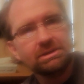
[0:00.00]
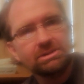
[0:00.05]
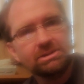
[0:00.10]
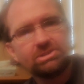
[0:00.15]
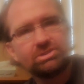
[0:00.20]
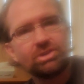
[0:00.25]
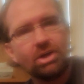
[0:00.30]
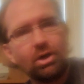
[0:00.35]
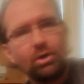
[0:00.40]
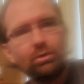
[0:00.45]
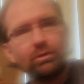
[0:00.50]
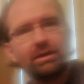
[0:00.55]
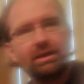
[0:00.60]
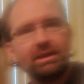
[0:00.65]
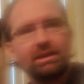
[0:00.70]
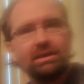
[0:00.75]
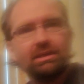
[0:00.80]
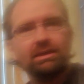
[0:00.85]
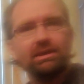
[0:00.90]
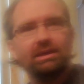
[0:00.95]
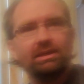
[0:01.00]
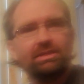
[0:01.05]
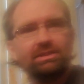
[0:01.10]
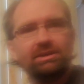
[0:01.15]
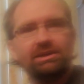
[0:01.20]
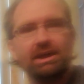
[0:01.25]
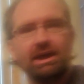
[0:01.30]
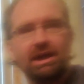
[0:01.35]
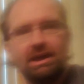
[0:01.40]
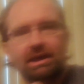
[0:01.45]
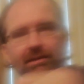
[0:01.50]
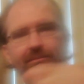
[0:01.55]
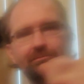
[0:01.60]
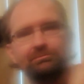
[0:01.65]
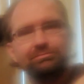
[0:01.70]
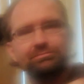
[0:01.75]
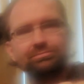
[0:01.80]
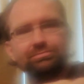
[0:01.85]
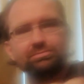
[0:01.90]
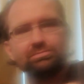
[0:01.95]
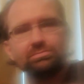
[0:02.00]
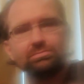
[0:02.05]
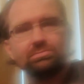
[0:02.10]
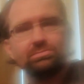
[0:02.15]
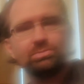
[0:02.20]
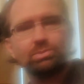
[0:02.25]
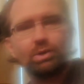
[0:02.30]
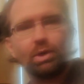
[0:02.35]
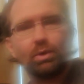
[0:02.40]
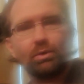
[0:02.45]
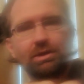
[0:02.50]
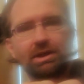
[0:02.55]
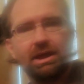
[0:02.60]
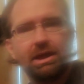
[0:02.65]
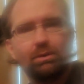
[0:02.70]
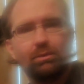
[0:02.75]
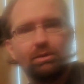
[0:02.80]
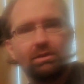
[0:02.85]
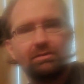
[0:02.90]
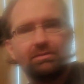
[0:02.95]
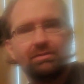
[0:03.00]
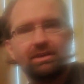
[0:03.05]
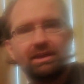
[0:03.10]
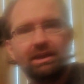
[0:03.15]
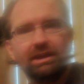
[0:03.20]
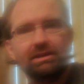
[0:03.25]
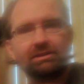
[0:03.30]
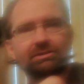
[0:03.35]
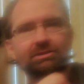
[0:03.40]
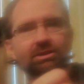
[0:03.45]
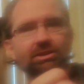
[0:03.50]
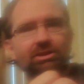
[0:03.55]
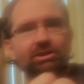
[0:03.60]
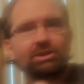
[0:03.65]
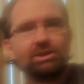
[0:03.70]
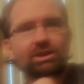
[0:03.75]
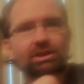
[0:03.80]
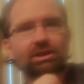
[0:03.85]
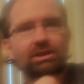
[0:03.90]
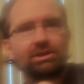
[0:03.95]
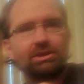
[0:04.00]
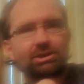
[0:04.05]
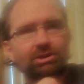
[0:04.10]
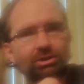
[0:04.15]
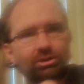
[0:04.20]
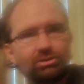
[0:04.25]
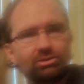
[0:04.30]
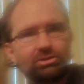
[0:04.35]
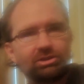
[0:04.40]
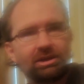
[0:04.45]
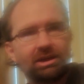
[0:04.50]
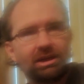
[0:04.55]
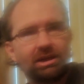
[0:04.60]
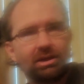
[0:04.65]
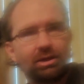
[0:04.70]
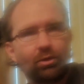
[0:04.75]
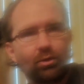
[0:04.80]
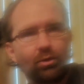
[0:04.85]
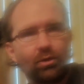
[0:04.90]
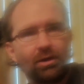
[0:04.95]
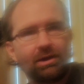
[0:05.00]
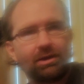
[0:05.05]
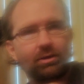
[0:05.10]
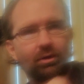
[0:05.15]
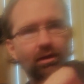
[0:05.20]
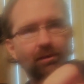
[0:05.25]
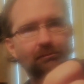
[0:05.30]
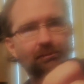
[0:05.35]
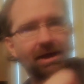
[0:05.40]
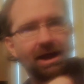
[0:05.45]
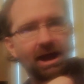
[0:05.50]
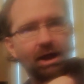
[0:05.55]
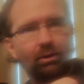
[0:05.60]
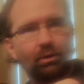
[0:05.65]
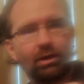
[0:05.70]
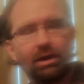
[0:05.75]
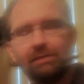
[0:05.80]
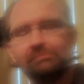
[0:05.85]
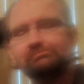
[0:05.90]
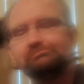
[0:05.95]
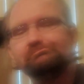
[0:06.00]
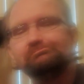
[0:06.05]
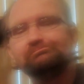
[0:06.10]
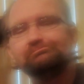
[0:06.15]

So, in the game, when you hit one of these, you usually get a coin or a power-up.